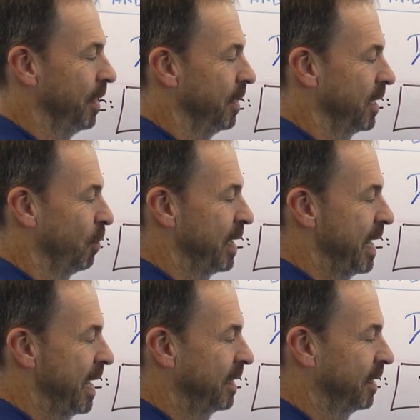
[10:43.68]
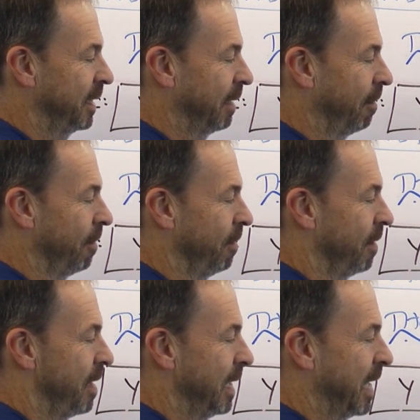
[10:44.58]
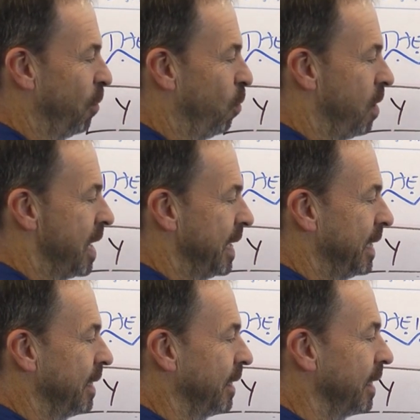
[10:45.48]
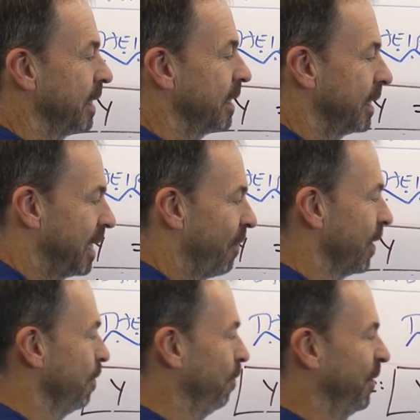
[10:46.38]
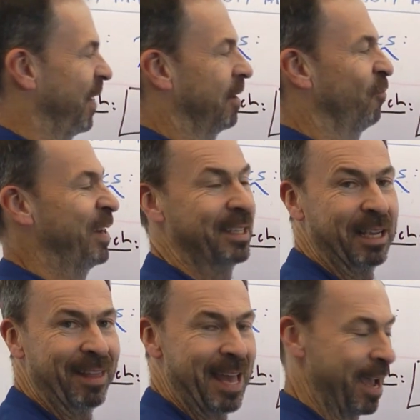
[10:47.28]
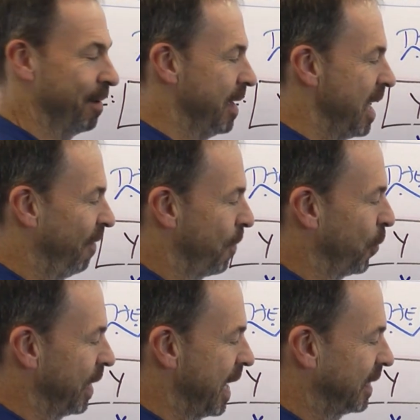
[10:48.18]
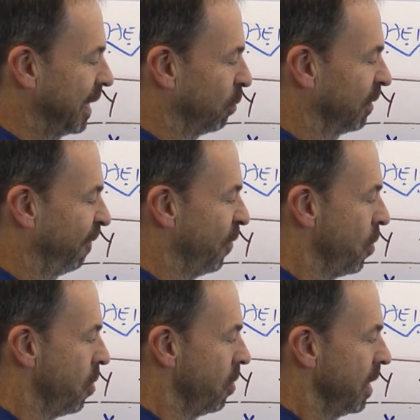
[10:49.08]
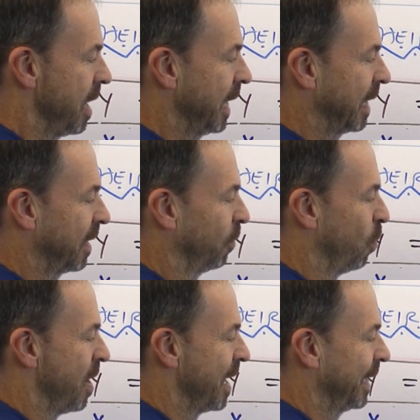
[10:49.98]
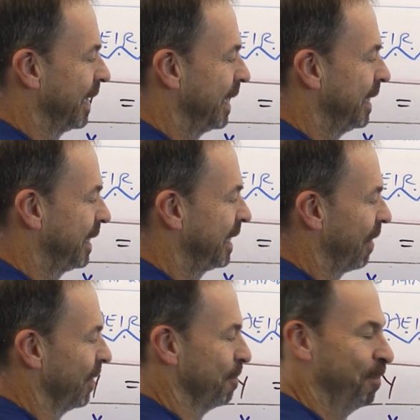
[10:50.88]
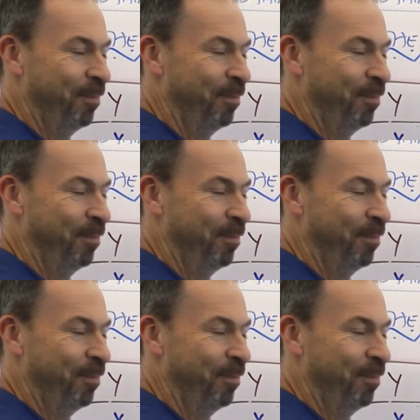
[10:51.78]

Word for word: So when x is 0, I get y is 7. If I can really see it there. If I put x equals 4, I get that y is 7.